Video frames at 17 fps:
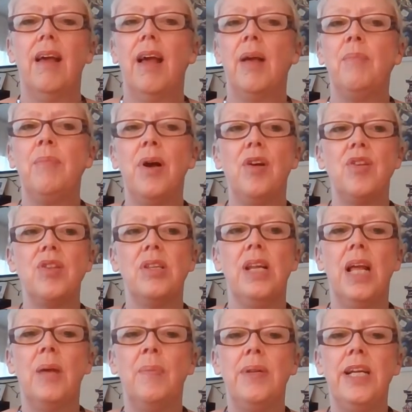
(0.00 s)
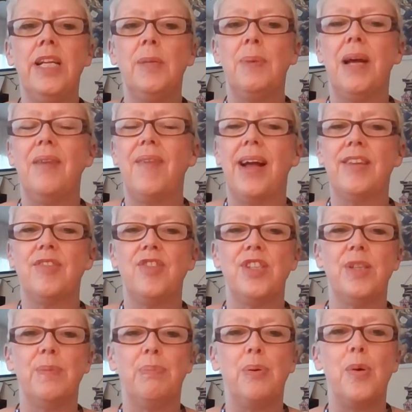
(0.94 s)
emotionally and we need a bit of extra
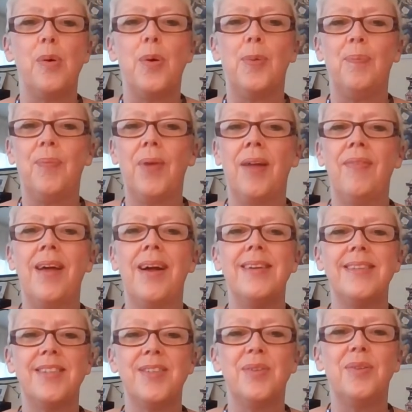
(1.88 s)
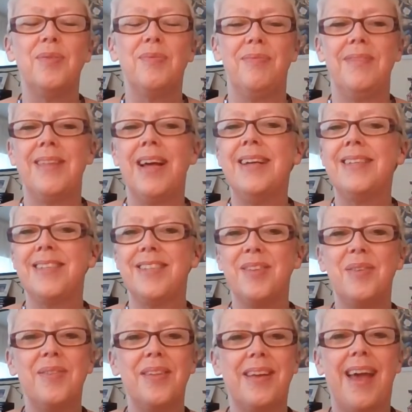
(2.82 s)
support. And that is still the